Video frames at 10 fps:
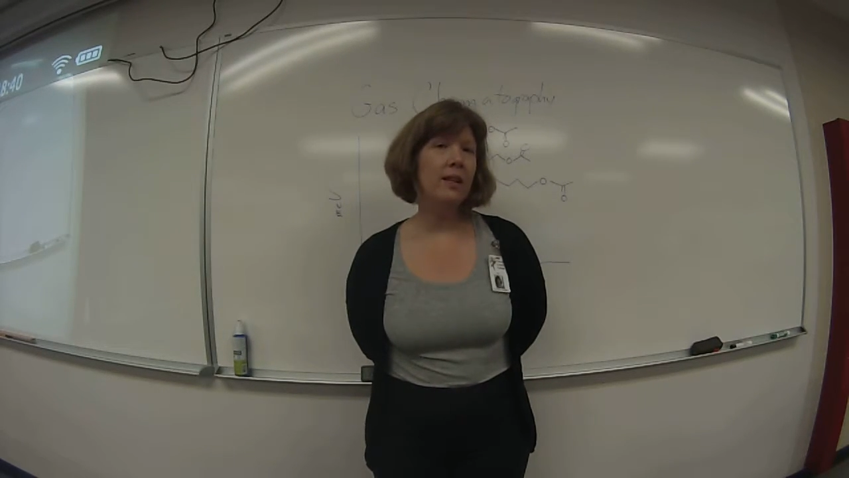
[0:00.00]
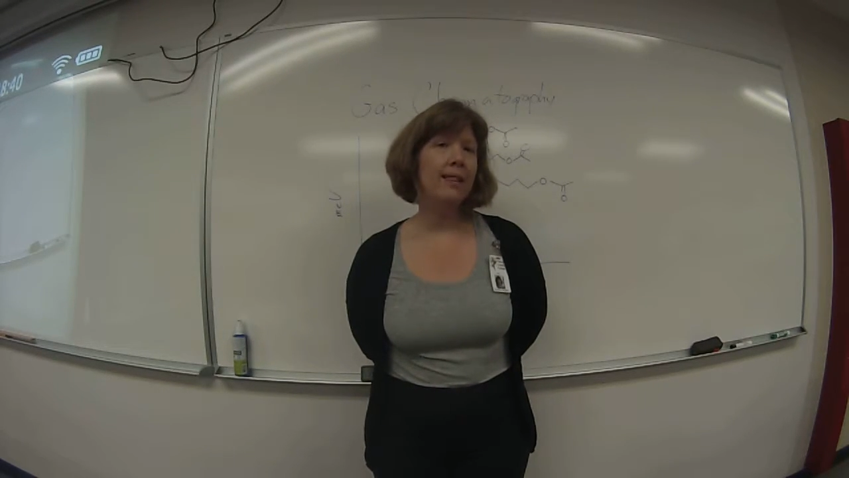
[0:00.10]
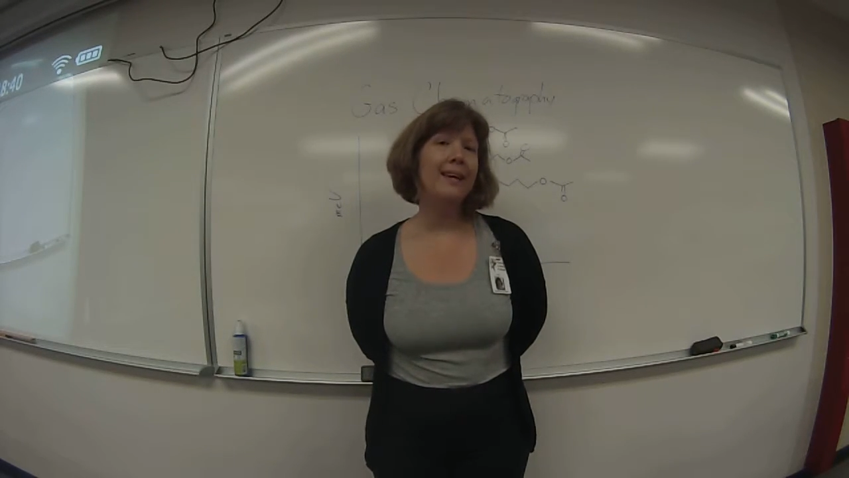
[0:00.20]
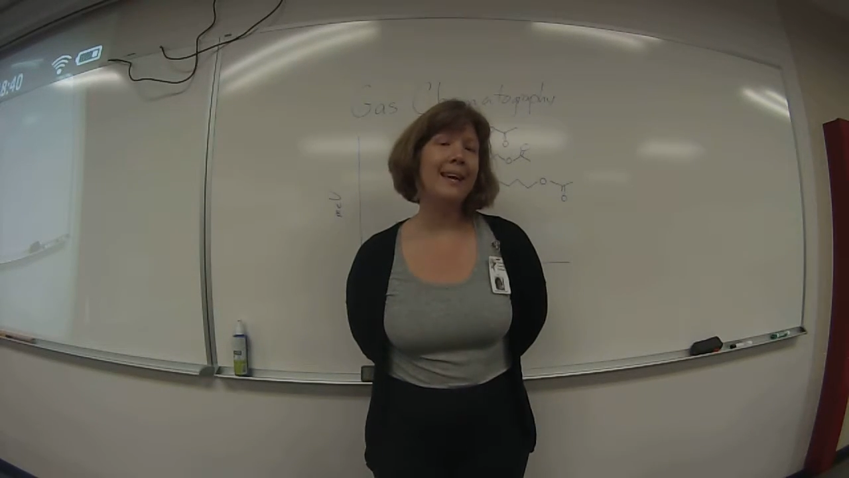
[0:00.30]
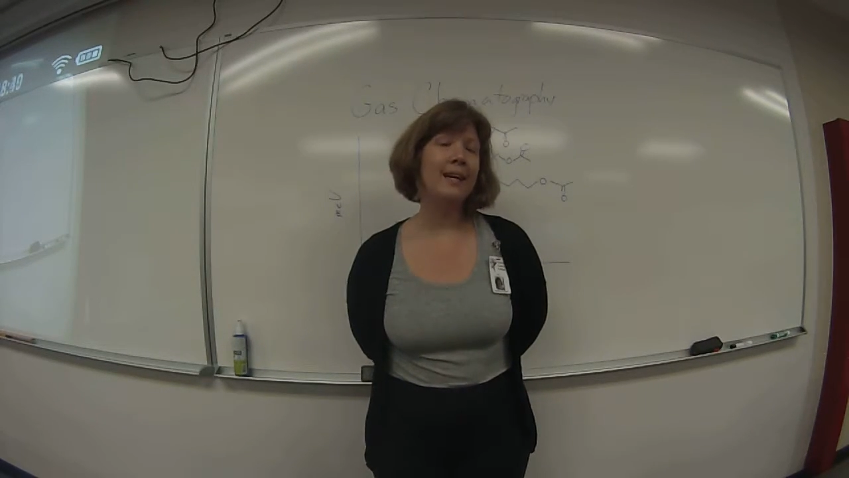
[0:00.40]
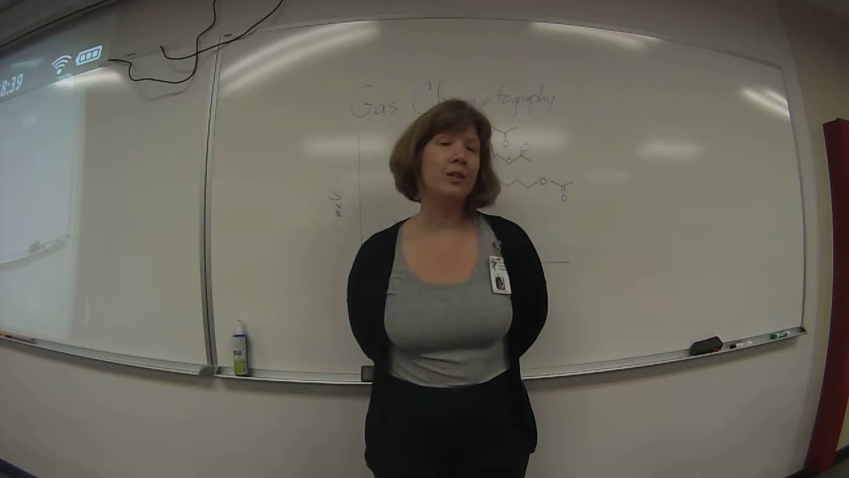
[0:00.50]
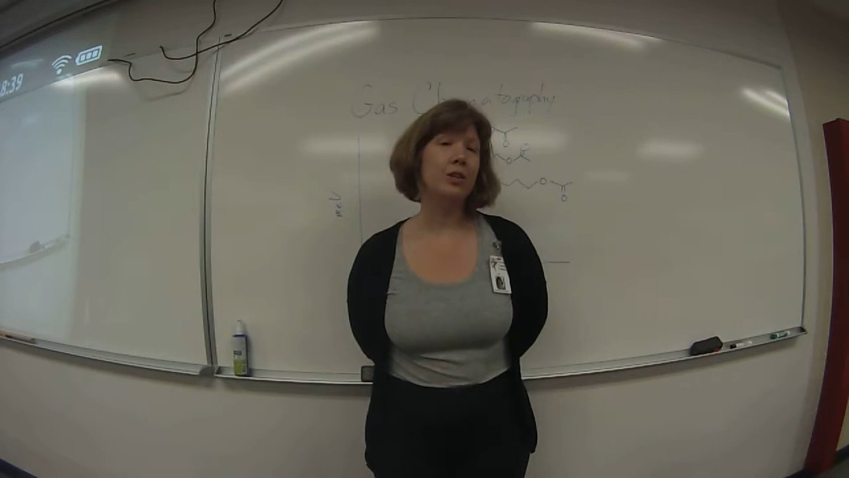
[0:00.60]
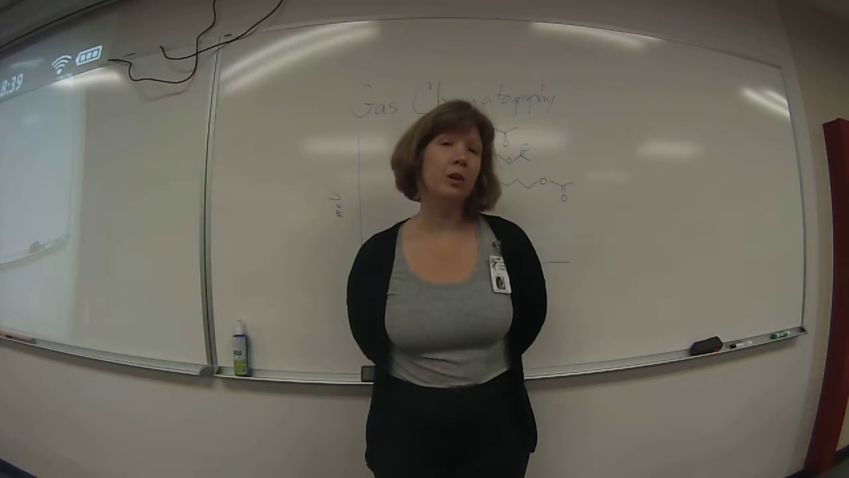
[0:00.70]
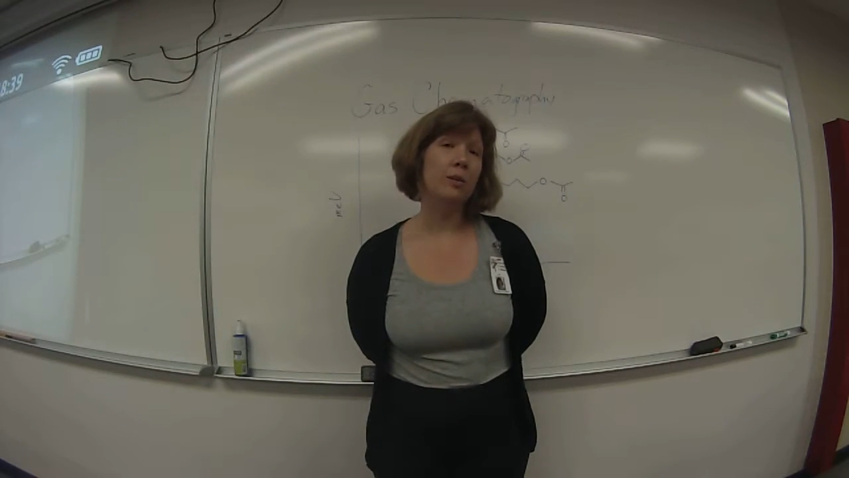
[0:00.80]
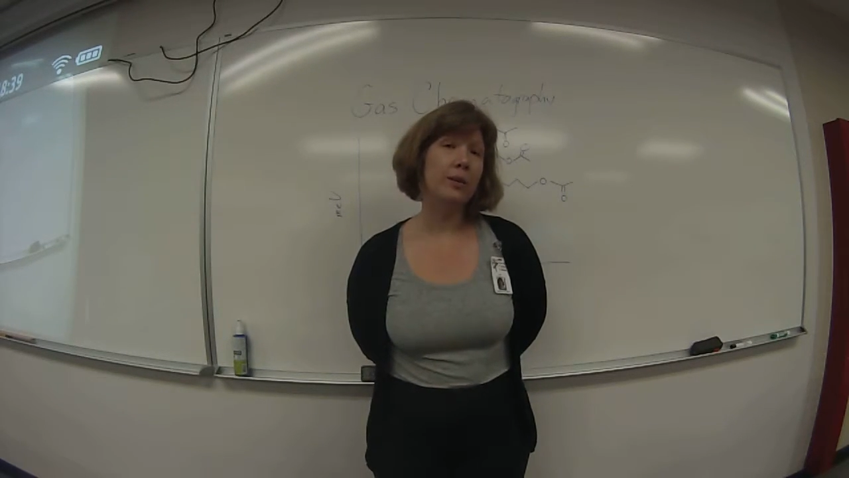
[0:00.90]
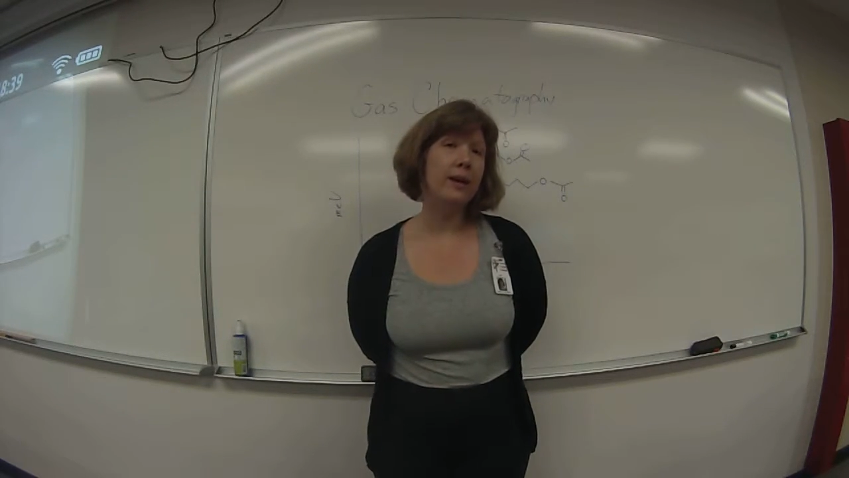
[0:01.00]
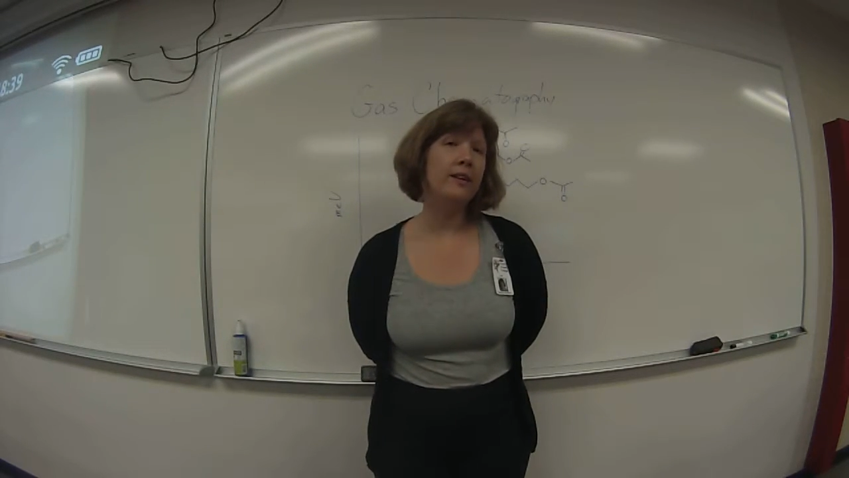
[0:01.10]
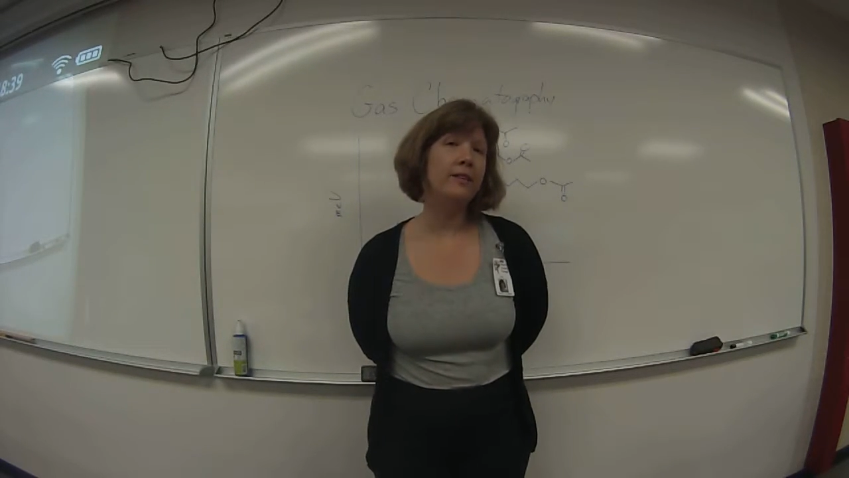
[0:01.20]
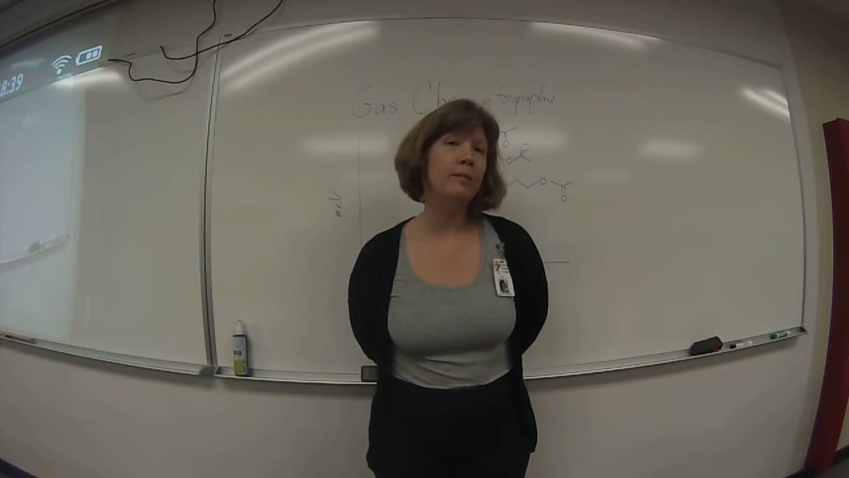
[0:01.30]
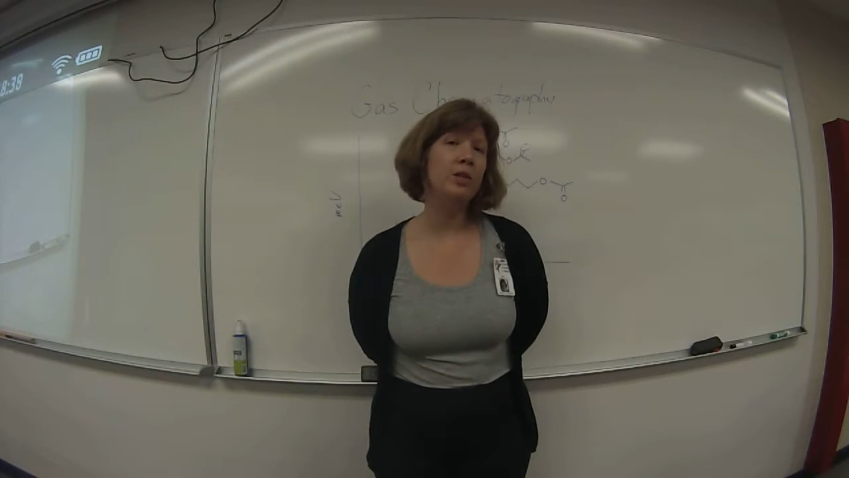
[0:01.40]
the gas
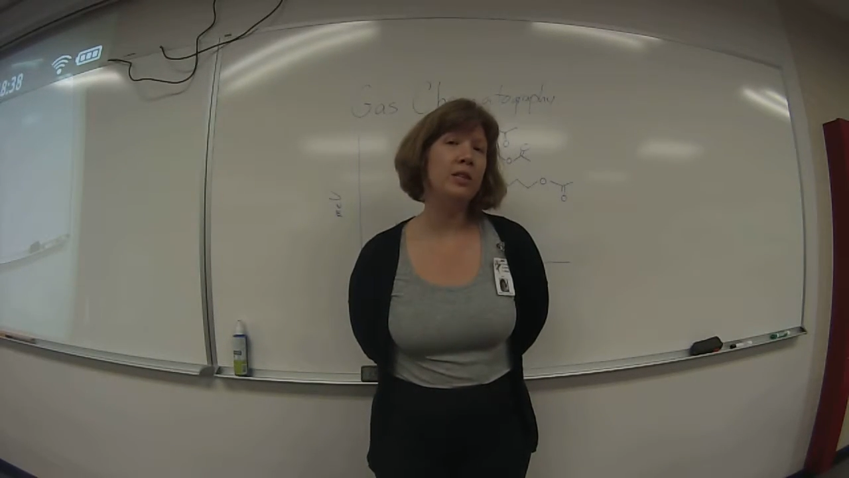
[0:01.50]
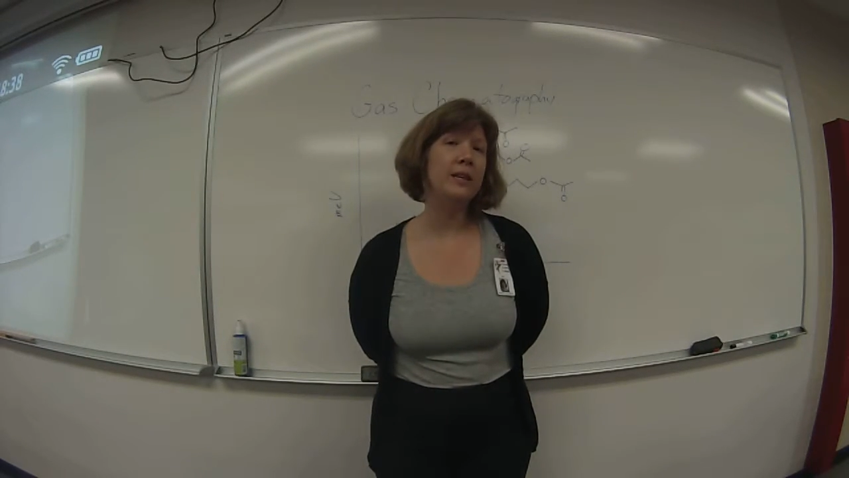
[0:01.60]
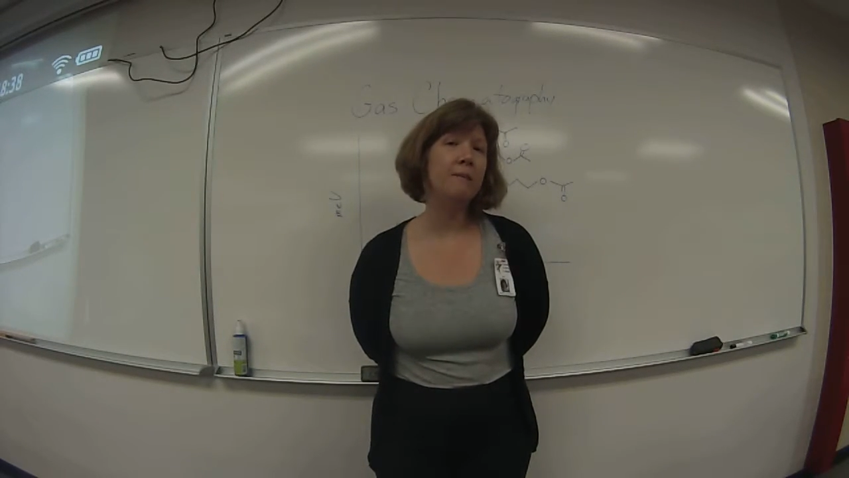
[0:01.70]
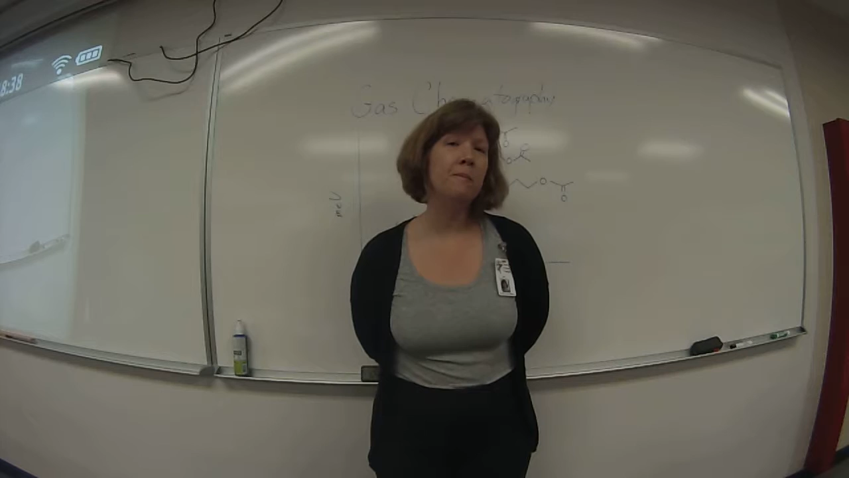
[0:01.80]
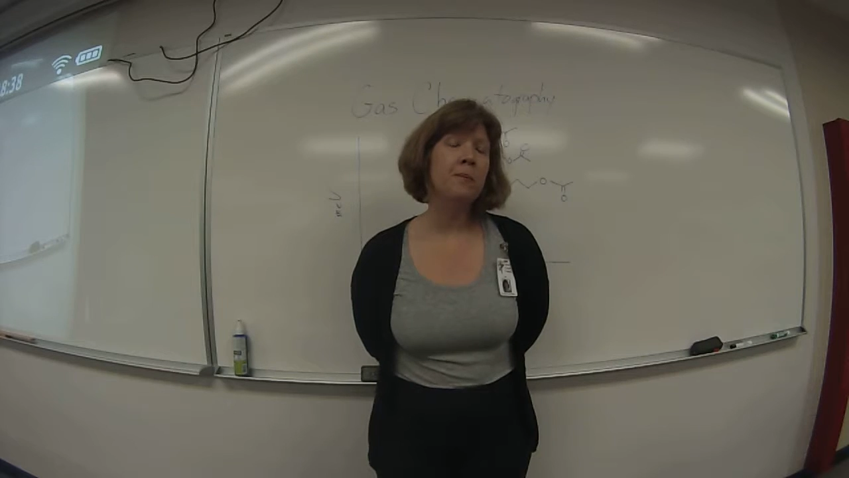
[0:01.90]
chromatography machine.